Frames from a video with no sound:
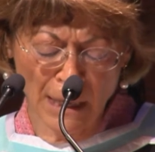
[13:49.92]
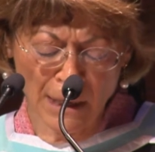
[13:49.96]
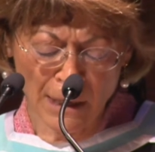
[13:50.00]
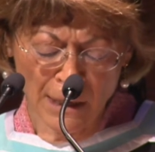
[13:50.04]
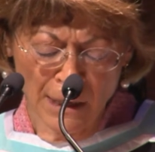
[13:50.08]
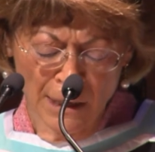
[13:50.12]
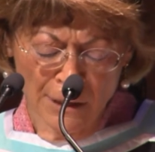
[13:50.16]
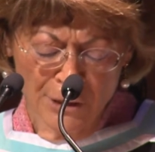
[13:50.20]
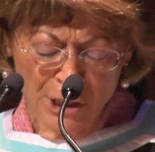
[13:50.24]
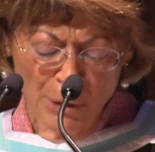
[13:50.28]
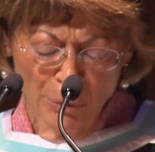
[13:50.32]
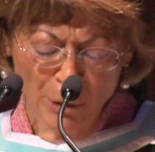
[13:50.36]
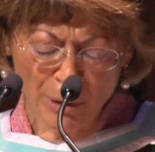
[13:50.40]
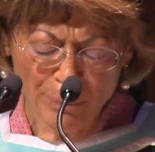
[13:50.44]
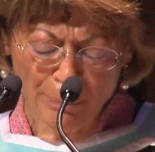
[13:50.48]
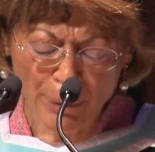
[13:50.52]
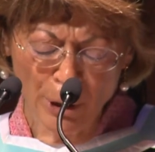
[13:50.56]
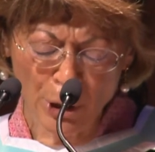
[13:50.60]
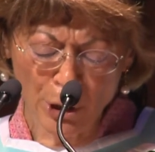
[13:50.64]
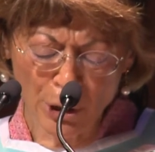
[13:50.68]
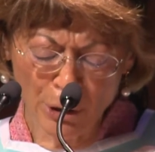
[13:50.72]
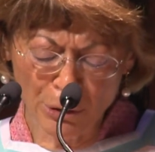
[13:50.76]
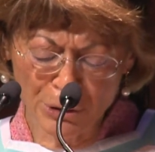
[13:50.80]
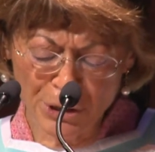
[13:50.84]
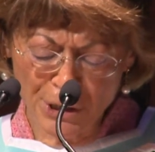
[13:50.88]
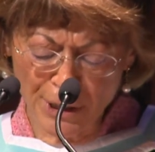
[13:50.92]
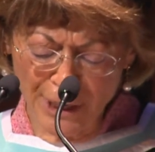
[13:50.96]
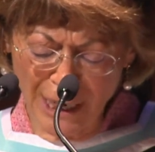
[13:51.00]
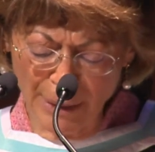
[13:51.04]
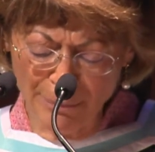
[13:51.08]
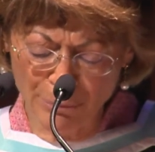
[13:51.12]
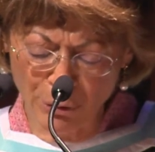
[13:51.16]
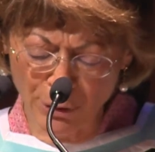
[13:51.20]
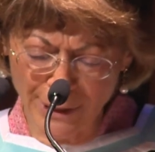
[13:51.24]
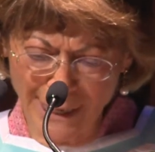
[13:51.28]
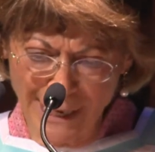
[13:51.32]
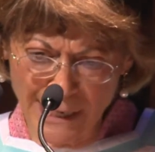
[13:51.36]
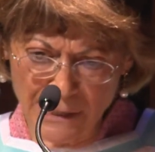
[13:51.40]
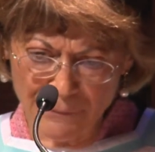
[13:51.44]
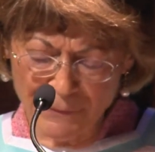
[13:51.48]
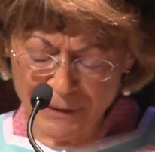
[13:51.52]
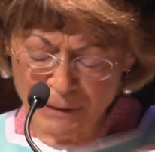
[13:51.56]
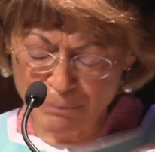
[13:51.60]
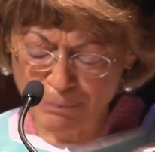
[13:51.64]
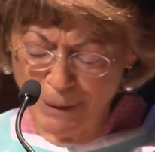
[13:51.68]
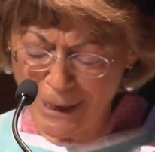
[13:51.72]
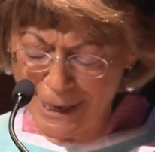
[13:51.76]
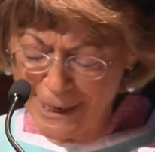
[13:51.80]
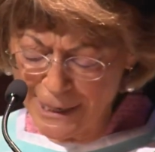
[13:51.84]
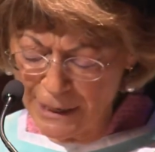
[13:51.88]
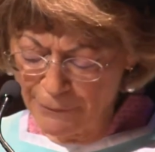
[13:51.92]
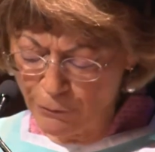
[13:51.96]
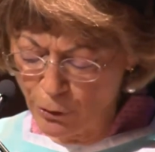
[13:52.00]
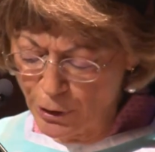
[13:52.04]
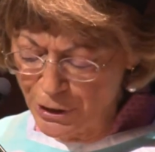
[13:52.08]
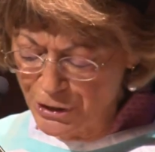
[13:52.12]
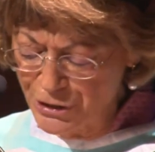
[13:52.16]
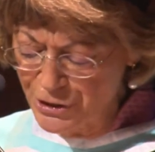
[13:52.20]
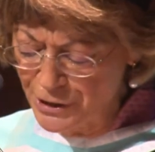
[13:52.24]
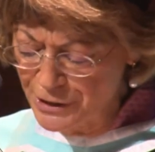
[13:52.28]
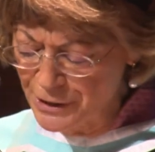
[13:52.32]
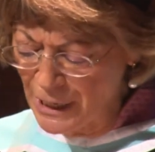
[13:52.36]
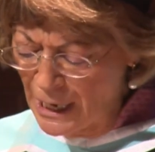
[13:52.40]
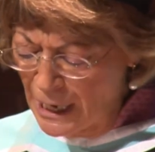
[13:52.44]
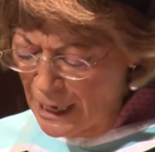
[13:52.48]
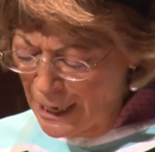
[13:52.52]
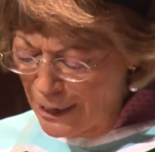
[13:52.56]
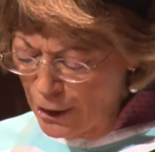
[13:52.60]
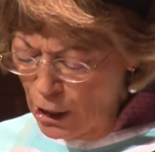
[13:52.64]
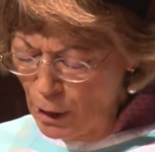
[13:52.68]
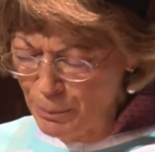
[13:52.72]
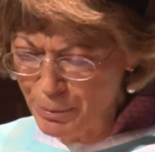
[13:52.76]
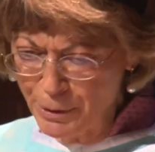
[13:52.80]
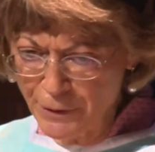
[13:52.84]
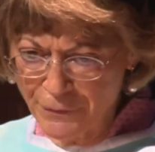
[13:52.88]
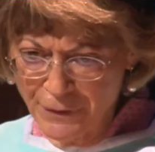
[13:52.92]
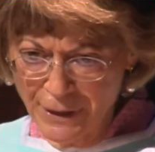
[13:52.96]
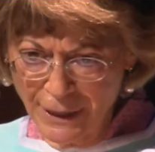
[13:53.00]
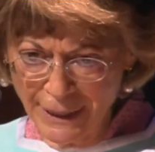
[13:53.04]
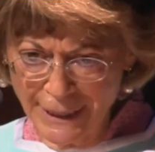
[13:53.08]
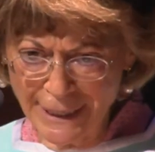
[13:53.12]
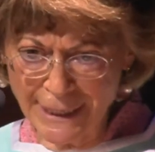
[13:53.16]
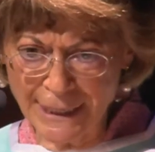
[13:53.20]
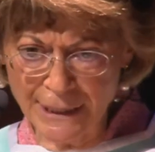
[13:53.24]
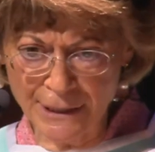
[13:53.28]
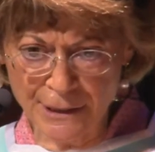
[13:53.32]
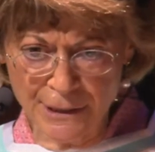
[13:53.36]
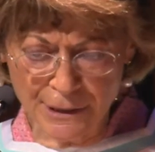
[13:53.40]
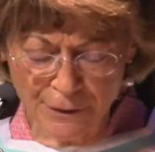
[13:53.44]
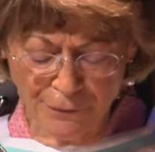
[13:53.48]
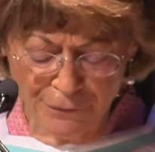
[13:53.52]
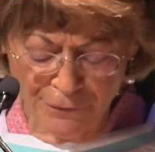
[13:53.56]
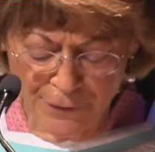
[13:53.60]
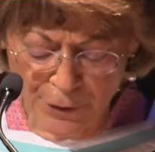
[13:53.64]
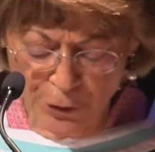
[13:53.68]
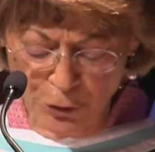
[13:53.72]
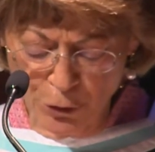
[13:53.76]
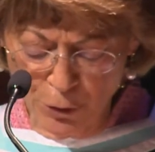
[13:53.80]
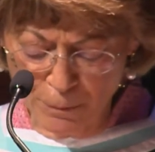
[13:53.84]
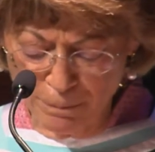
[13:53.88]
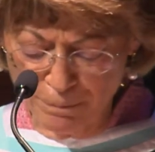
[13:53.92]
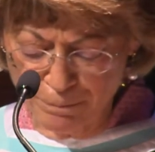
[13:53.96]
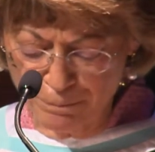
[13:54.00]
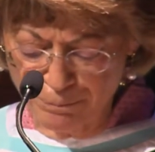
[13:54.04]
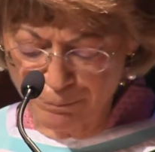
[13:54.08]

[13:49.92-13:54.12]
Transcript: So what pearls can I pull out of this bag of oysters? I hope you've gleaned a few.